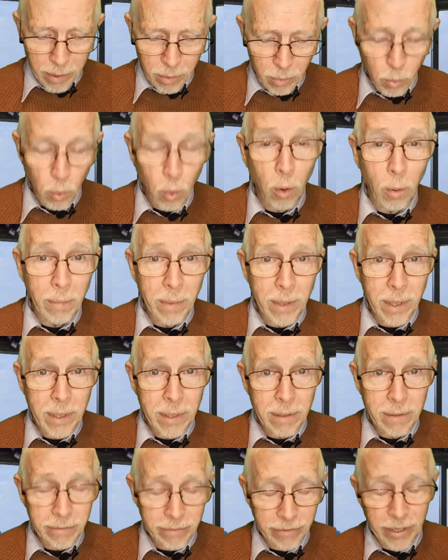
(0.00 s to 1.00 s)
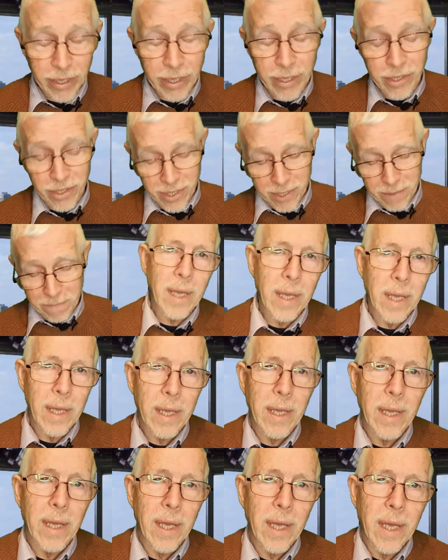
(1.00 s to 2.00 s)
warm first.
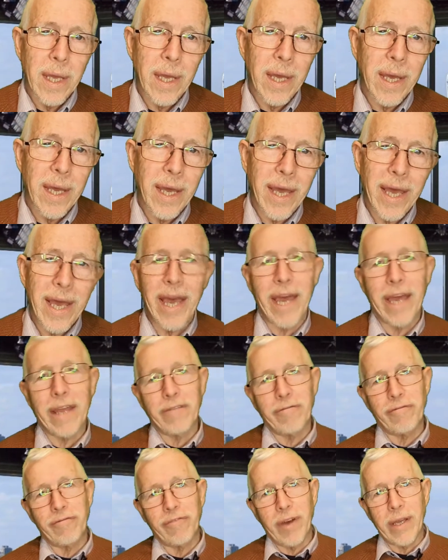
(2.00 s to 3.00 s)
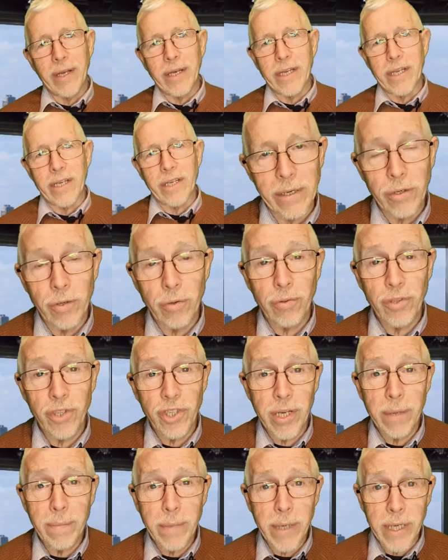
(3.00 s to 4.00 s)
And finally, your
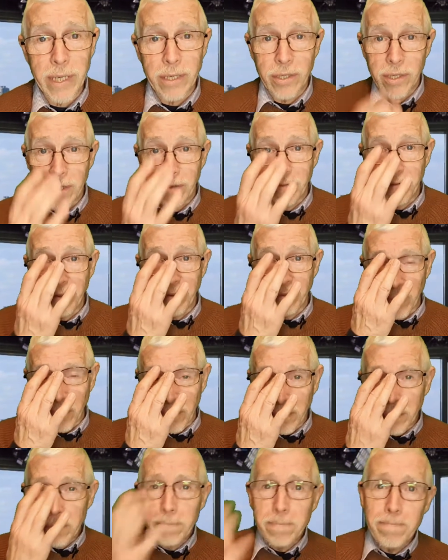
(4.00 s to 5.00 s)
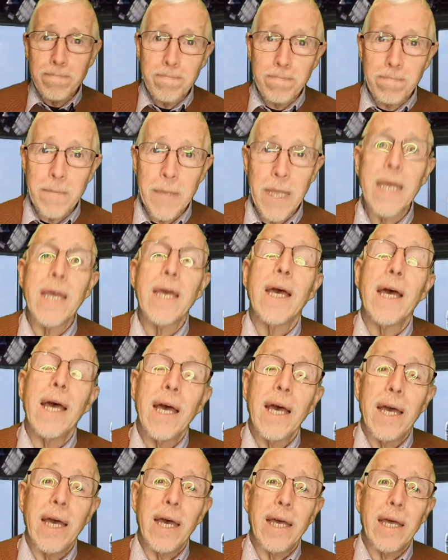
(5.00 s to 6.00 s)
chimneys, if you've got them.
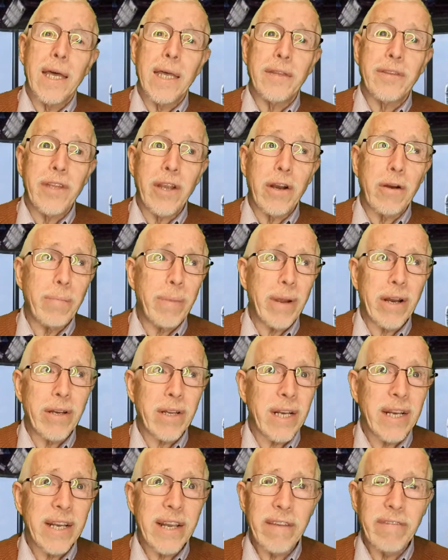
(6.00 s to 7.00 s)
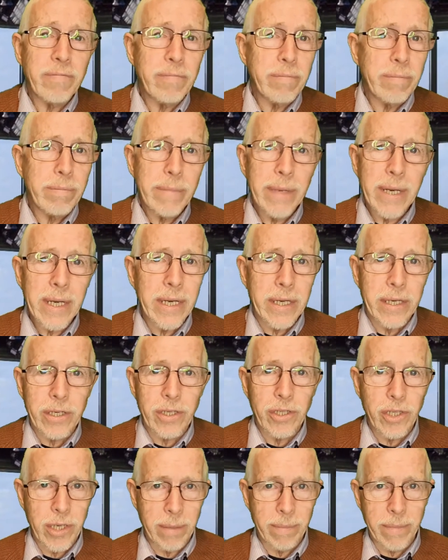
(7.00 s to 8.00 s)
There are about 11
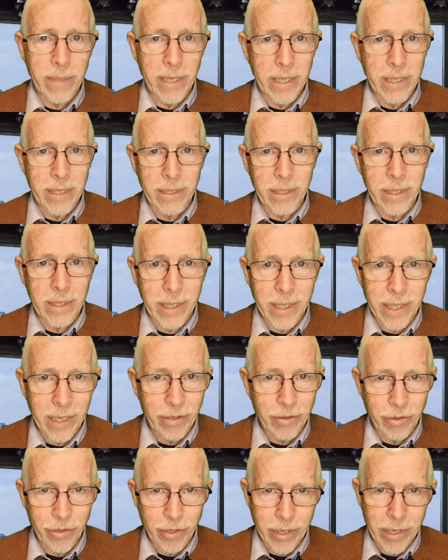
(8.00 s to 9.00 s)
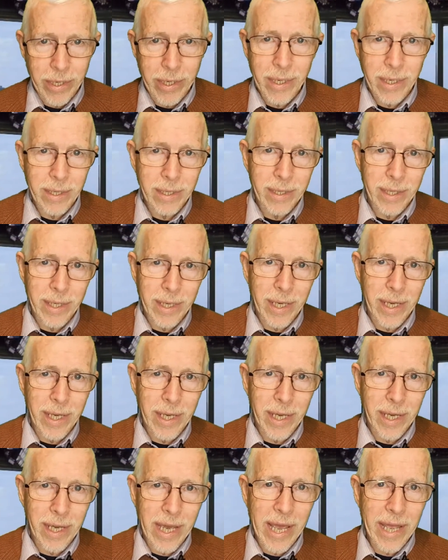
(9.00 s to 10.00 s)
million chimneys in the country,
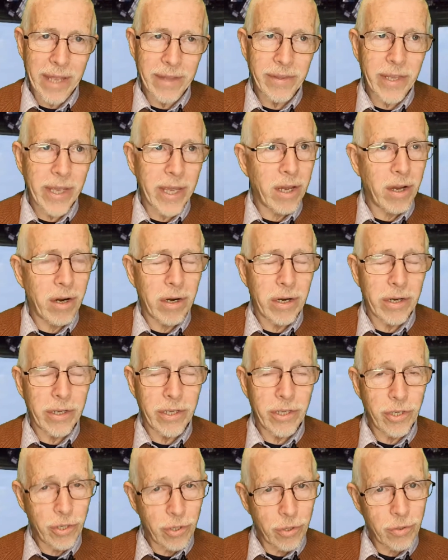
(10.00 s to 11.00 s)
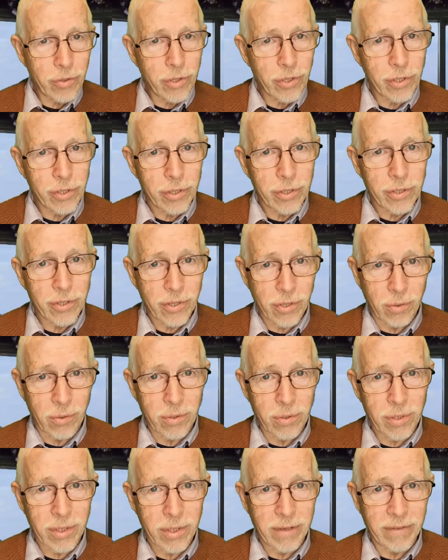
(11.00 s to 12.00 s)
and they are a huge
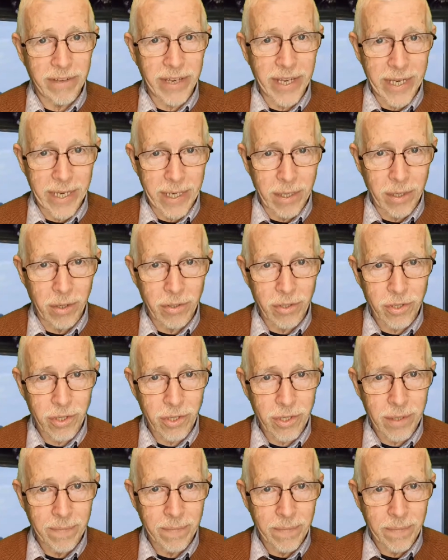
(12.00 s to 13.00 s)
source of heat loss.